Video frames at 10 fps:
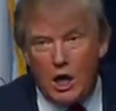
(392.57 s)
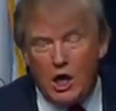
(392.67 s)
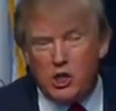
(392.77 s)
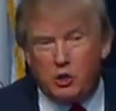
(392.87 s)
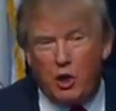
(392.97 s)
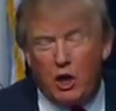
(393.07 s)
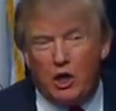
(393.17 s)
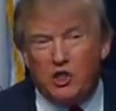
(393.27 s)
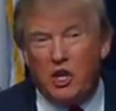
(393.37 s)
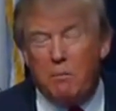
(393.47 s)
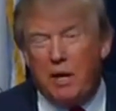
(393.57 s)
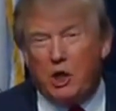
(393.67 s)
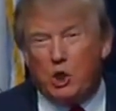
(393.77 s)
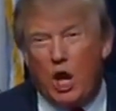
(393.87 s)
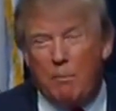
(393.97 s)
Israel is in
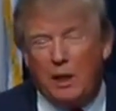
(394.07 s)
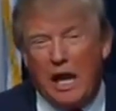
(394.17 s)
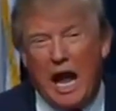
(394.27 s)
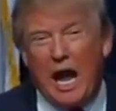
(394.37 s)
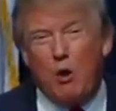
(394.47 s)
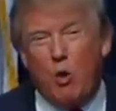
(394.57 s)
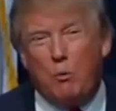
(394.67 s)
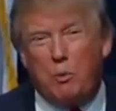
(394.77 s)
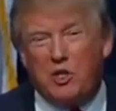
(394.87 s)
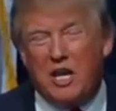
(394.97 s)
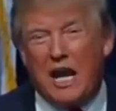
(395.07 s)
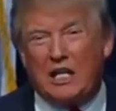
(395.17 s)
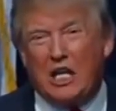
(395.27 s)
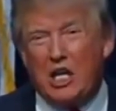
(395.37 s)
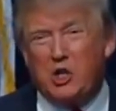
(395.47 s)
big trouble. I will
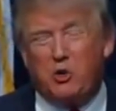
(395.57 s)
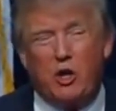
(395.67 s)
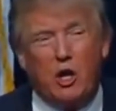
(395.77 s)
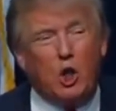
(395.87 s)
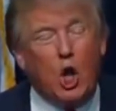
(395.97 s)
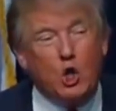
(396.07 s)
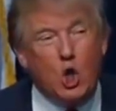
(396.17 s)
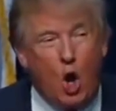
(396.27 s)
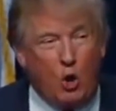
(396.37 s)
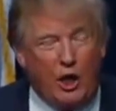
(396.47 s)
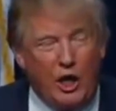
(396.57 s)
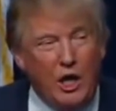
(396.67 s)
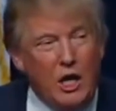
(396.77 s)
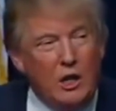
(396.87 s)
protect Israel totally.